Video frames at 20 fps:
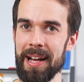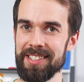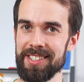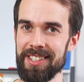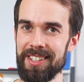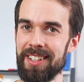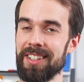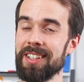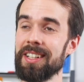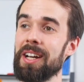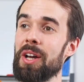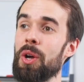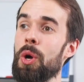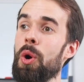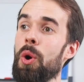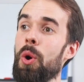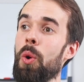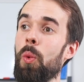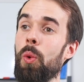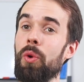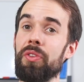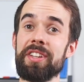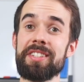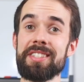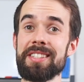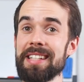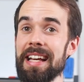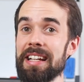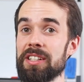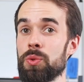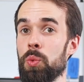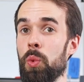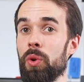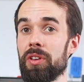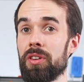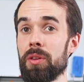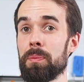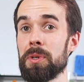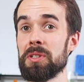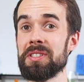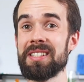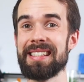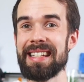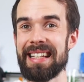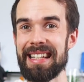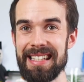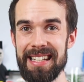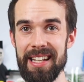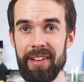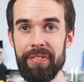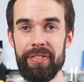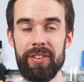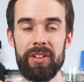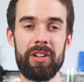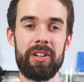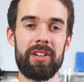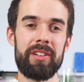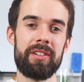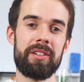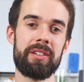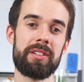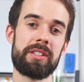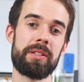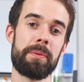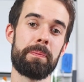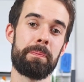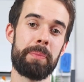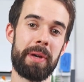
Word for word: matter? Well, this is actually one of the most significant